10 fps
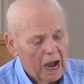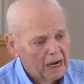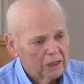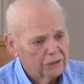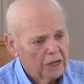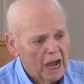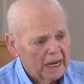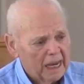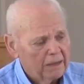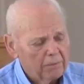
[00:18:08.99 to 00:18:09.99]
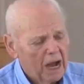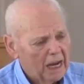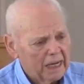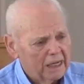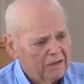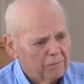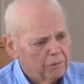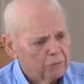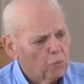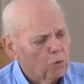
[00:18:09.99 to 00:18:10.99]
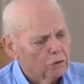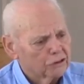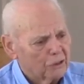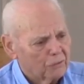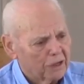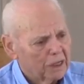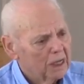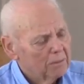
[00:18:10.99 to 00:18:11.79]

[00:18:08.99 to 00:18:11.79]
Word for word: I couldn't. I can't. I can't even put words on it.